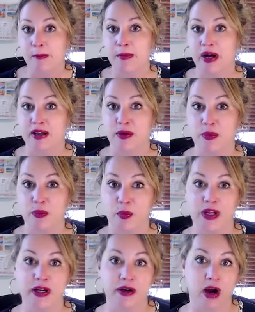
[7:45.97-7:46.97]
But
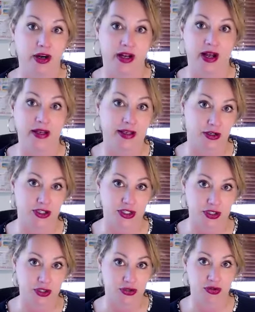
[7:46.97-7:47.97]
we are not here
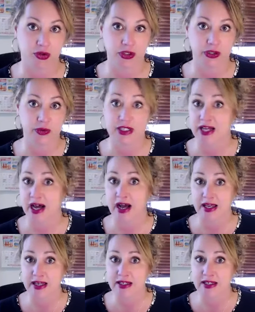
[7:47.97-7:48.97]
to control your
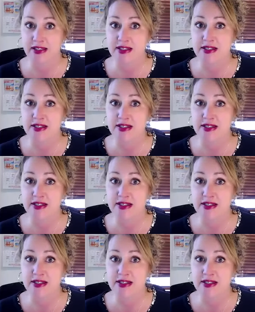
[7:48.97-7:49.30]
diets.